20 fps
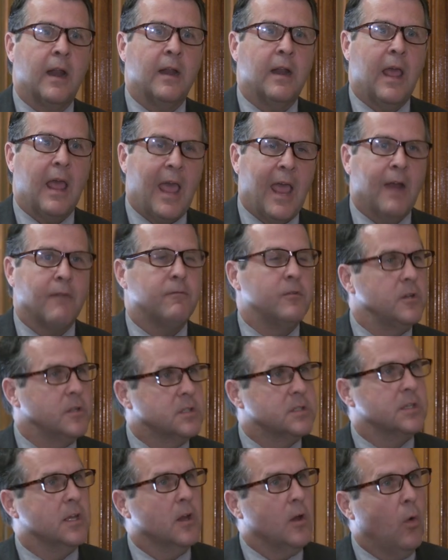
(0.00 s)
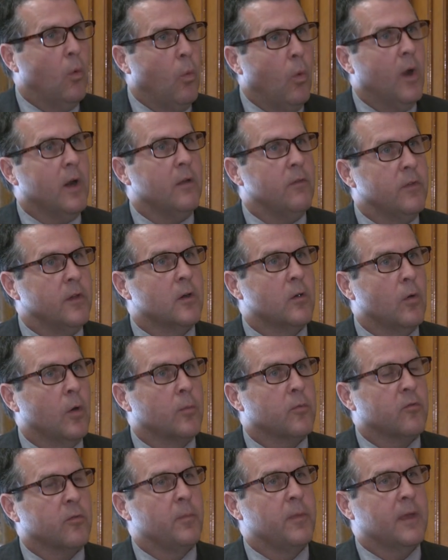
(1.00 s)
And every single one of the
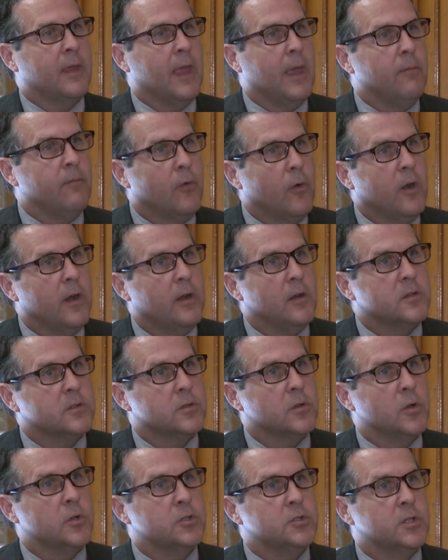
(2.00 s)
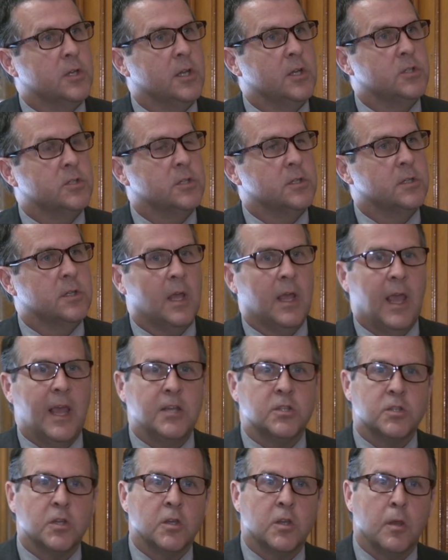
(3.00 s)
groups, from the Cape Verdean Association to
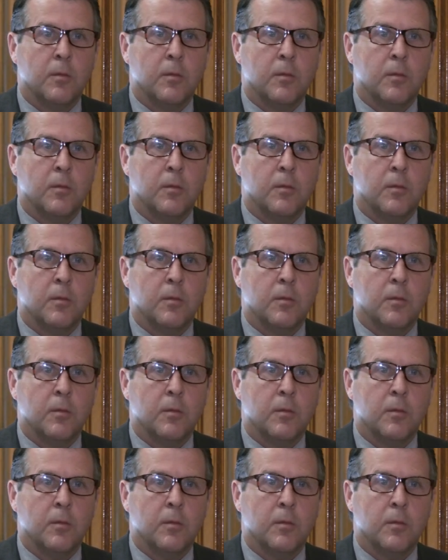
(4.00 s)
Haitian